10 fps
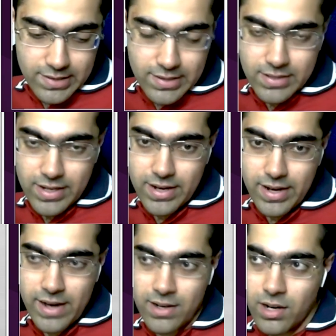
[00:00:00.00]
this can
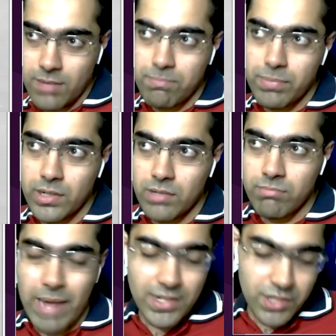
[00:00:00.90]
end up
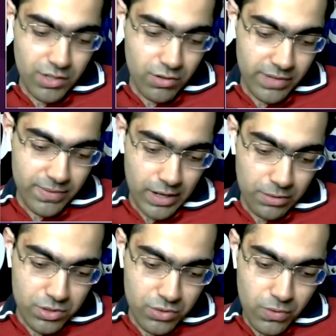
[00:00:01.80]
matching or even
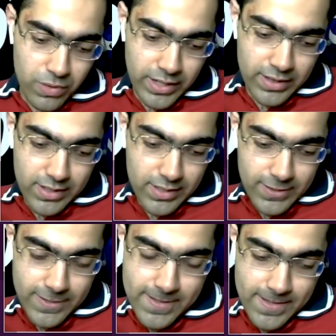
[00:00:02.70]
outscoring the
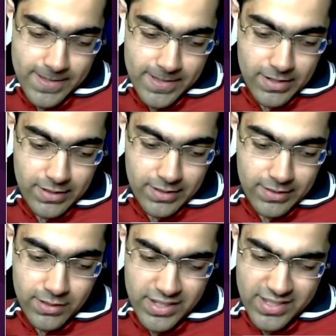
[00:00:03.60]

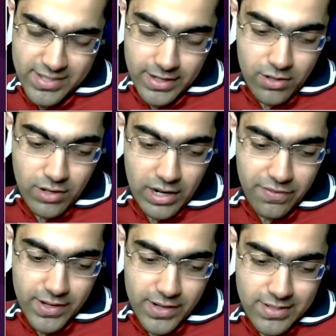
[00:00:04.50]
DCL draft. It's